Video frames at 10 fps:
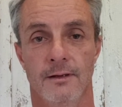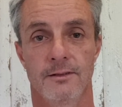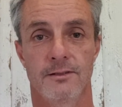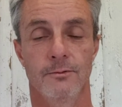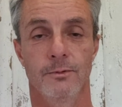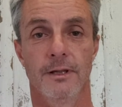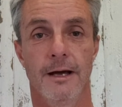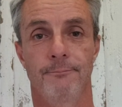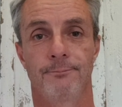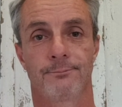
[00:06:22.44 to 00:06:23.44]
And sit with
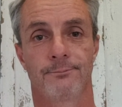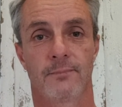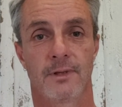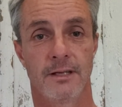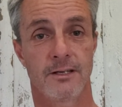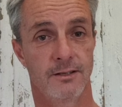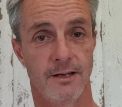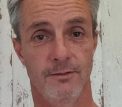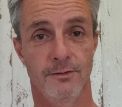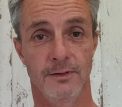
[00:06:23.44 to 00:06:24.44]
that. And that should
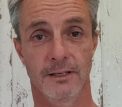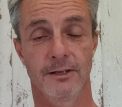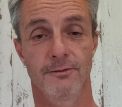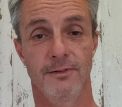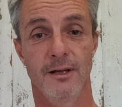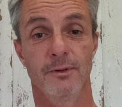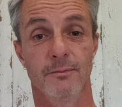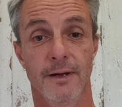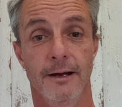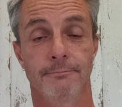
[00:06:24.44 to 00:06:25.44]
have you feeling a fair
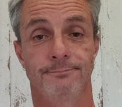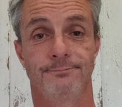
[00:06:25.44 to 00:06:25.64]
bit better.